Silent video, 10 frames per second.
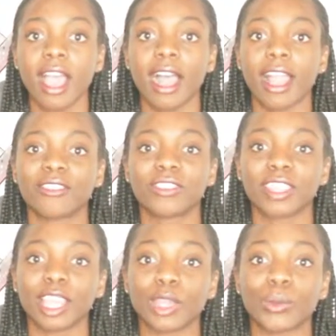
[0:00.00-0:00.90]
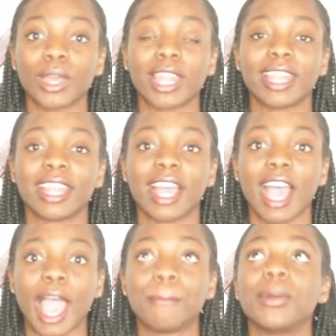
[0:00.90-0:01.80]
I feel like when
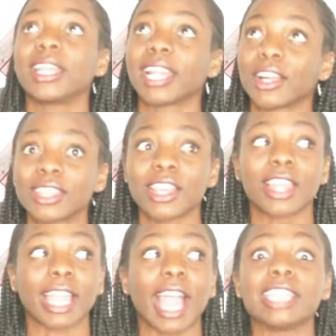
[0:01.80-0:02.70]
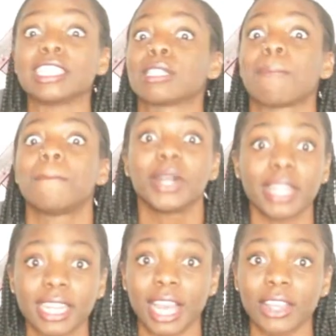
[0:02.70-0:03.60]
I put it out there, like I just put
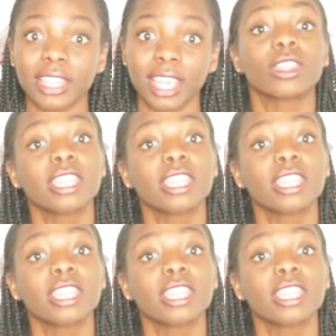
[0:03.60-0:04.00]
it out there.